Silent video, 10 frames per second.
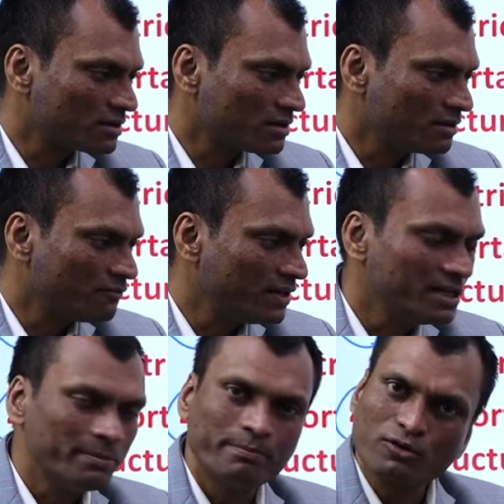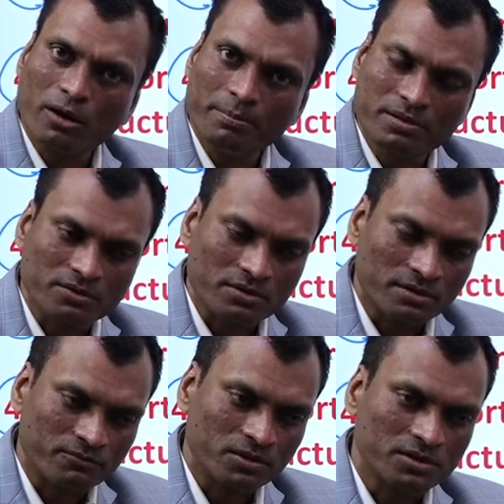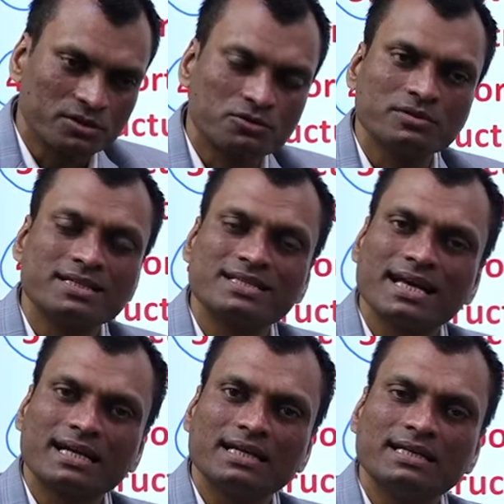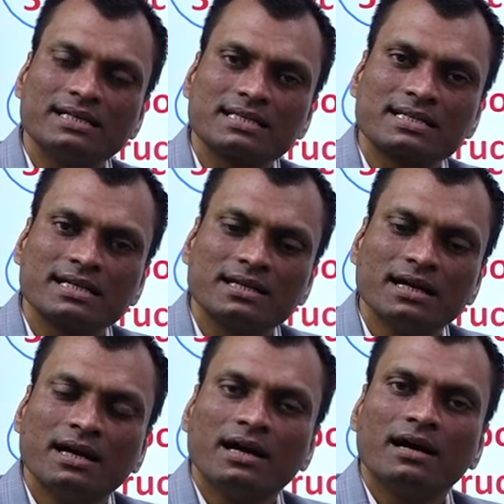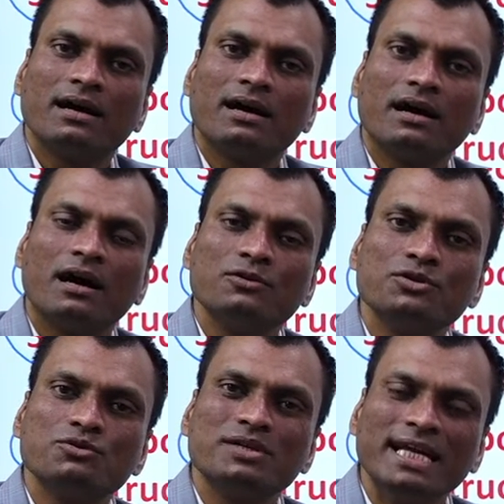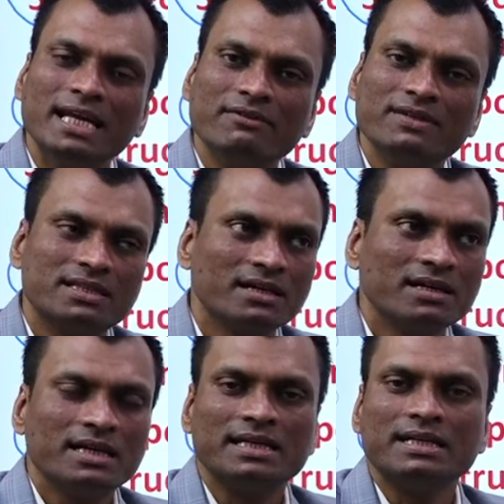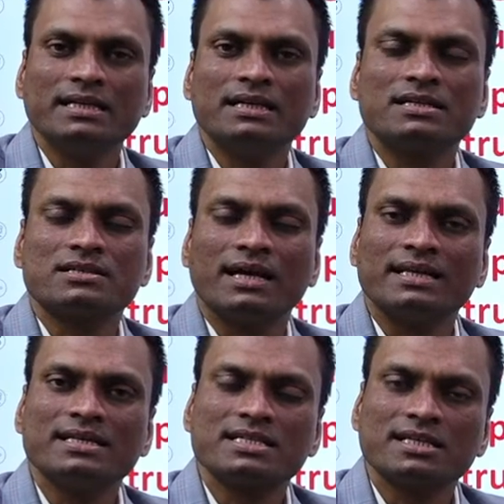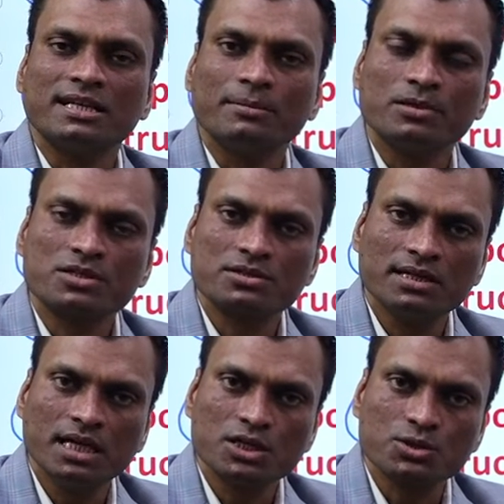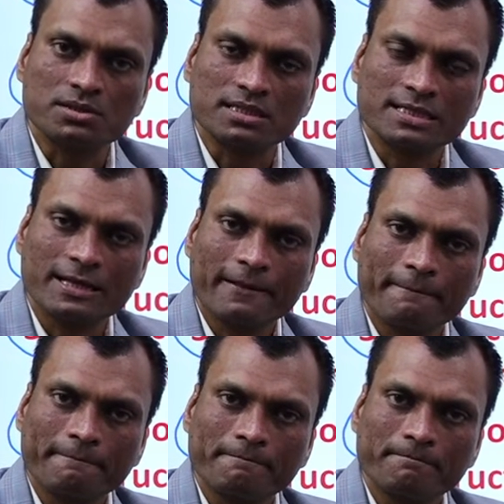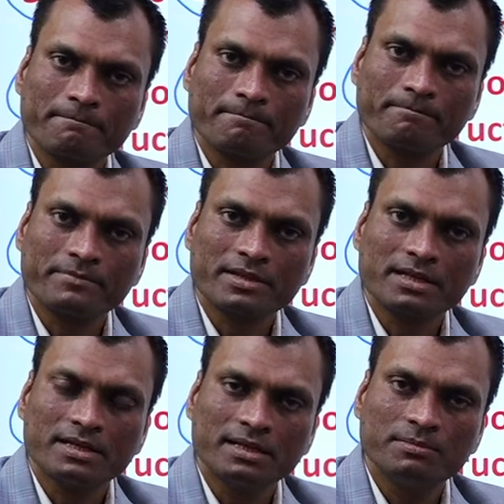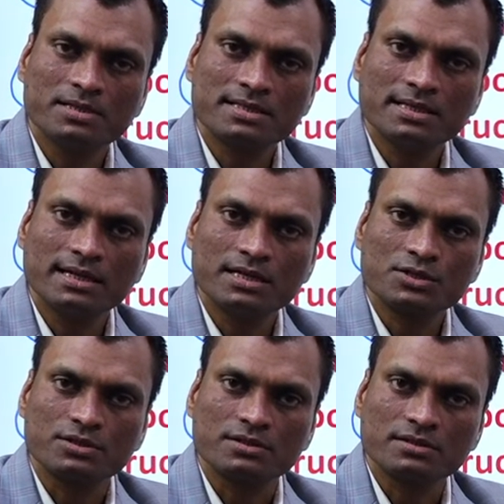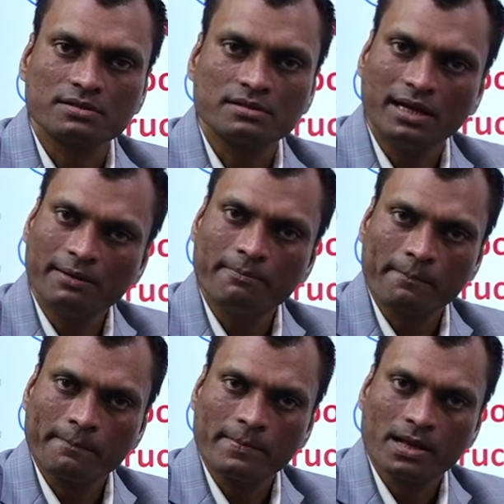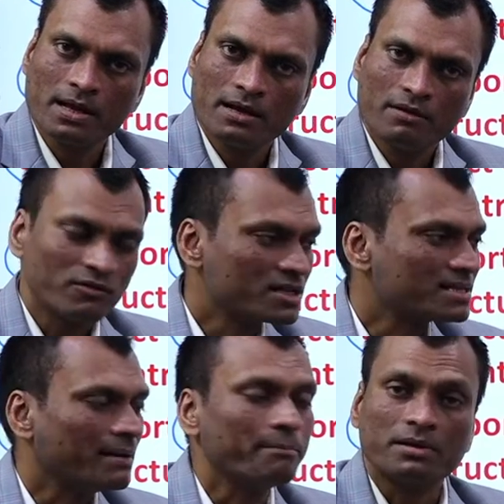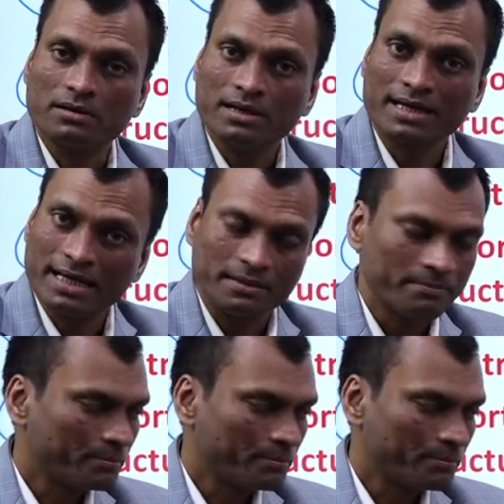a very proper word to exactly understand how to deal with India's and its neighbors' relations. Neighbors' relations, right? For example, again,